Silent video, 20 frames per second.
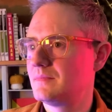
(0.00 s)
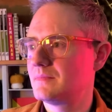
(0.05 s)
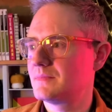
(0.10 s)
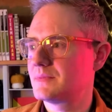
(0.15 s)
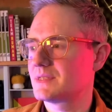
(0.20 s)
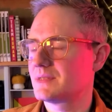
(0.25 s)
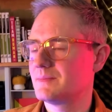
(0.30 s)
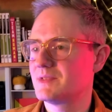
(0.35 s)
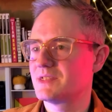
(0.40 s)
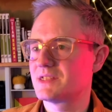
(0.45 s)

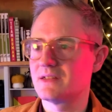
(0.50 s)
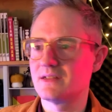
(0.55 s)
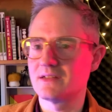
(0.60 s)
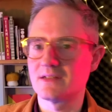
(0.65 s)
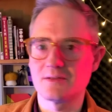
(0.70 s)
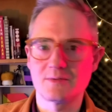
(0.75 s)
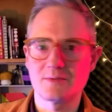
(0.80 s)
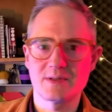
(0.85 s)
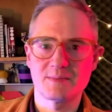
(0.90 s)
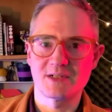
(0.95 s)
something's
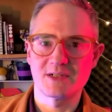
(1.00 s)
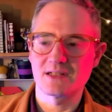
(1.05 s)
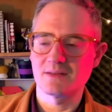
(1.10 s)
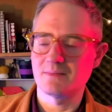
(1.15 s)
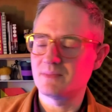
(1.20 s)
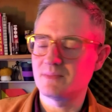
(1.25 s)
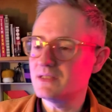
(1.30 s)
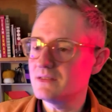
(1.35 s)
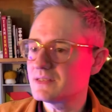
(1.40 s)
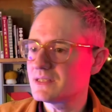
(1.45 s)
going on with my
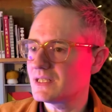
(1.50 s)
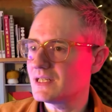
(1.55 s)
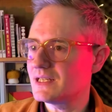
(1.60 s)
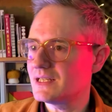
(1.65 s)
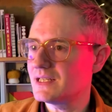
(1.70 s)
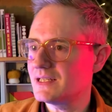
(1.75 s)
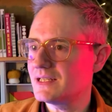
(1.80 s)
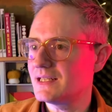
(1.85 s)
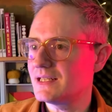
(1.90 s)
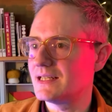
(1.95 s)

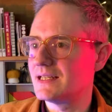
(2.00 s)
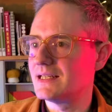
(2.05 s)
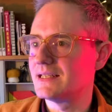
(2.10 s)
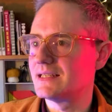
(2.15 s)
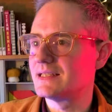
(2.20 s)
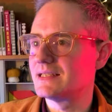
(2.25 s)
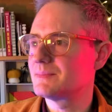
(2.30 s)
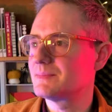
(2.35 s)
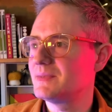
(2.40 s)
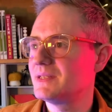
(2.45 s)
computer
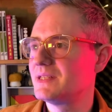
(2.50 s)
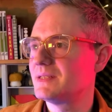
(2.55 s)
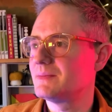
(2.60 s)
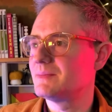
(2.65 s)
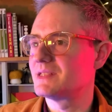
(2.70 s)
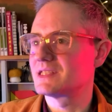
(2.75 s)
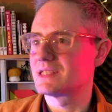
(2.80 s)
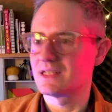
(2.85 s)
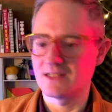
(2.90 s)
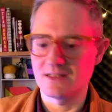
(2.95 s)
and it's been a
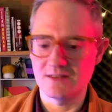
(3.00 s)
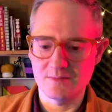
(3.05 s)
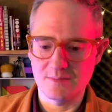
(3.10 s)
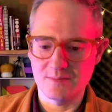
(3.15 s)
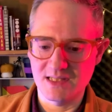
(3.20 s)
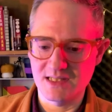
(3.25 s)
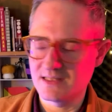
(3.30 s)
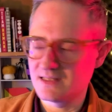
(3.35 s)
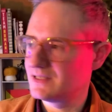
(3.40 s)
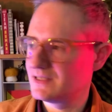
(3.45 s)
bit slow,
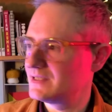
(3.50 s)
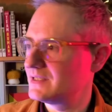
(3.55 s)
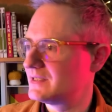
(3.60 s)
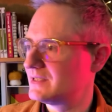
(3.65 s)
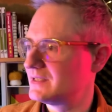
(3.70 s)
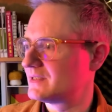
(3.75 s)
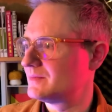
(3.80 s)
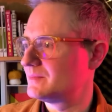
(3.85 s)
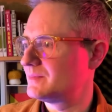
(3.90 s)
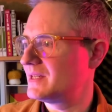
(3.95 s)
but
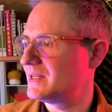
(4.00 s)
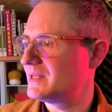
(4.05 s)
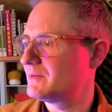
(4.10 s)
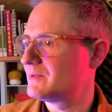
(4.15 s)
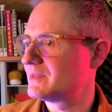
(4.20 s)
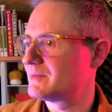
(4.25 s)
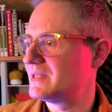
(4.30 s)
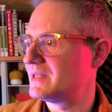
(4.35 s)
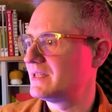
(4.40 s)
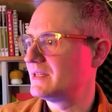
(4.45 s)
bear
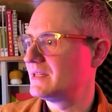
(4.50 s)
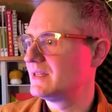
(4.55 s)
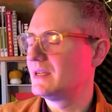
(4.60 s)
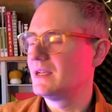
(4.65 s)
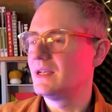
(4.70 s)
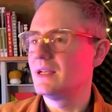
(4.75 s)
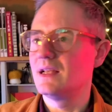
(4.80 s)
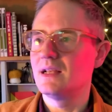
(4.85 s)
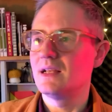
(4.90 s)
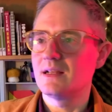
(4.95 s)
with me.
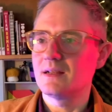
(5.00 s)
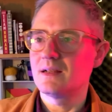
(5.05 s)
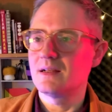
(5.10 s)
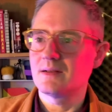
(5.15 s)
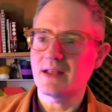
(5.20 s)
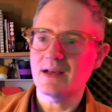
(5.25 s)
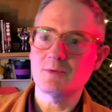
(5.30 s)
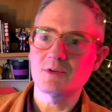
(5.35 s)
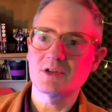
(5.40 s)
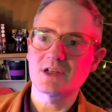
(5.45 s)

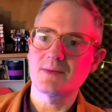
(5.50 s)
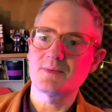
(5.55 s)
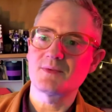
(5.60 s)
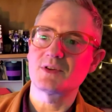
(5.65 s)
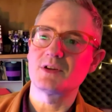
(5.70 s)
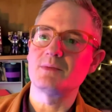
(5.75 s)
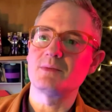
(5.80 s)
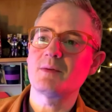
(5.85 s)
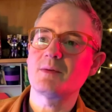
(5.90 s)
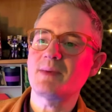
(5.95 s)
That will come
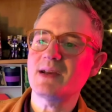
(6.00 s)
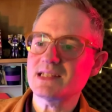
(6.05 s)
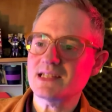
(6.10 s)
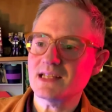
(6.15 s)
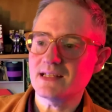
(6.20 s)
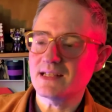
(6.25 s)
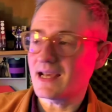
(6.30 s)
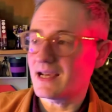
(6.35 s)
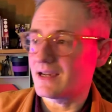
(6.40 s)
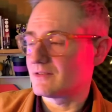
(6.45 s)
through. But
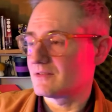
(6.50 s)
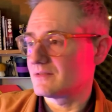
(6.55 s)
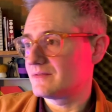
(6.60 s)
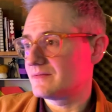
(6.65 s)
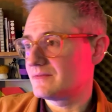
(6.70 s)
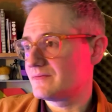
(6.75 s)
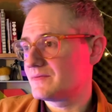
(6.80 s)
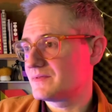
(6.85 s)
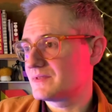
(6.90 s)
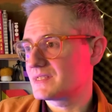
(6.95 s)
basically now
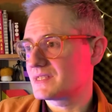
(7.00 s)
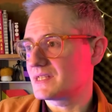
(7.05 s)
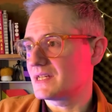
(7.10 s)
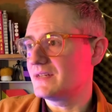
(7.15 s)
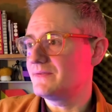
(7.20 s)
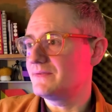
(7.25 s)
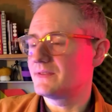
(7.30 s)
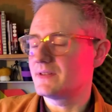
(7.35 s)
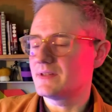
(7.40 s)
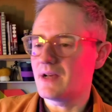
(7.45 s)

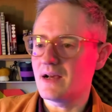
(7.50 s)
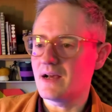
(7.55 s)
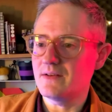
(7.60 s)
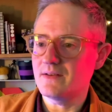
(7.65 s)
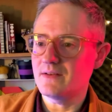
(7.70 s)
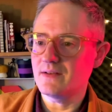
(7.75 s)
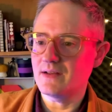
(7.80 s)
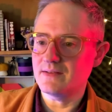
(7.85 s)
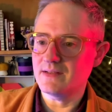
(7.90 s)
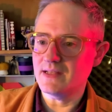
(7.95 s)

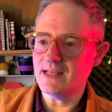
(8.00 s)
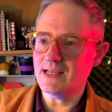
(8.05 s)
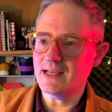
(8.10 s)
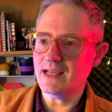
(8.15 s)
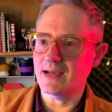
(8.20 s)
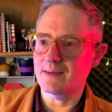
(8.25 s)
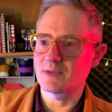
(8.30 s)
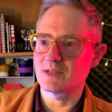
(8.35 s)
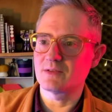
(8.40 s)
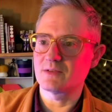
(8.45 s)

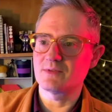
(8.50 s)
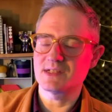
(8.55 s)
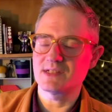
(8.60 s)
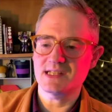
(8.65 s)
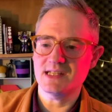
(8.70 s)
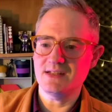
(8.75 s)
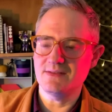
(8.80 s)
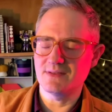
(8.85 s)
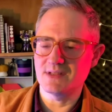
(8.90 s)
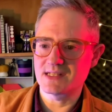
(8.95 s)
Ecamm can
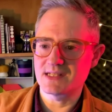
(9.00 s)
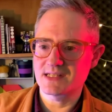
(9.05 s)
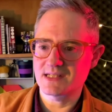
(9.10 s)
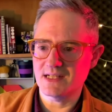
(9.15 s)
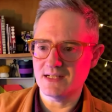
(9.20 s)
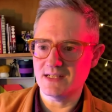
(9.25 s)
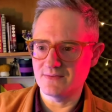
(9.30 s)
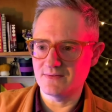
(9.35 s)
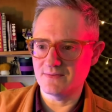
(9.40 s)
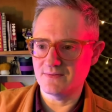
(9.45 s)
receive this
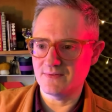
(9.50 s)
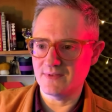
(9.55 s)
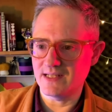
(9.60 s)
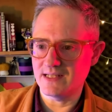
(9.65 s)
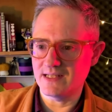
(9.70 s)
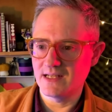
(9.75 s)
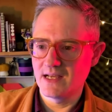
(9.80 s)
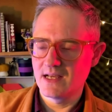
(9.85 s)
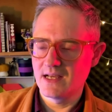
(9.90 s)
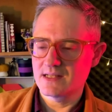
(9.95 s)
siphon
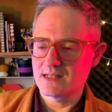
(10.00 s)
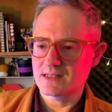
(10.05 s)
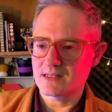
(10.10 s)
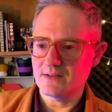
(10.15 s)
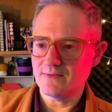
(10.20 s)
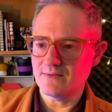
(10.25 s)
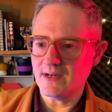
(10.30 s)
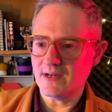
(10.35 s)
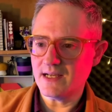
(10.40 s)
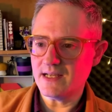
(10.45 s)
feed.
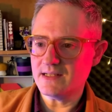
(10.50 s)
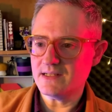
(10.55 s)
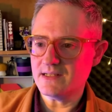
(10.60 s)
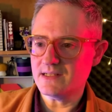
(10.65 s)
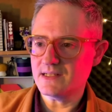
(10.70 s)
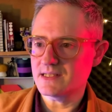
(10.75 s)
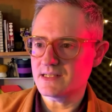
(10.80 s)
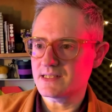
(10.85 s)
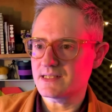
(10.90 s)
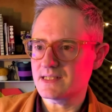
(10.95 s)
So if I
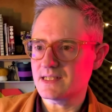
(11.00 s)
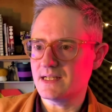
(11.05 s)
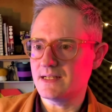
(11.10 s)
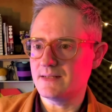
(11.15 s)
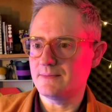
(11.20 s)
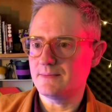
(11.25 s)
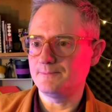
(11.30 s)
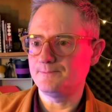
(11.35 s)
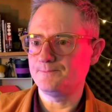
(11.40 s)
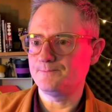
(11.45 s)
just
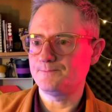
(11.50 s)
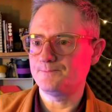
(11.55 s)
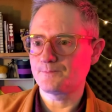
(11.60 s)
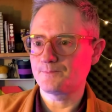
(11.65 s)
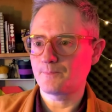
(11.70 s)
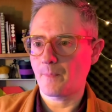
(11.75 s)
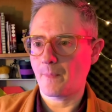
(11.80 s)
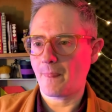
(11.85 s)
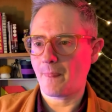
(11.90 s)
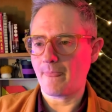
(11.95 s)
come
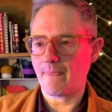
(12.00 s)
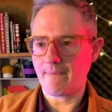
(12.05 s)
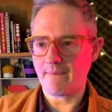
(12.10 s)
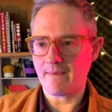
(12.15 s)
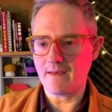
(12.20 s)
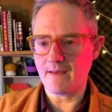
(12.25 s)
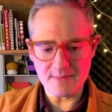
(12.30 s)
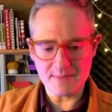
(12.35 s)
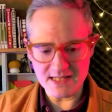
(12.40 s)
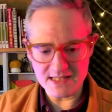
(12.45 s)

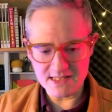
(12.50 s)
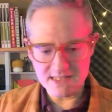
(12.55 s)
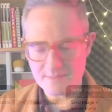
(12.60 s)
back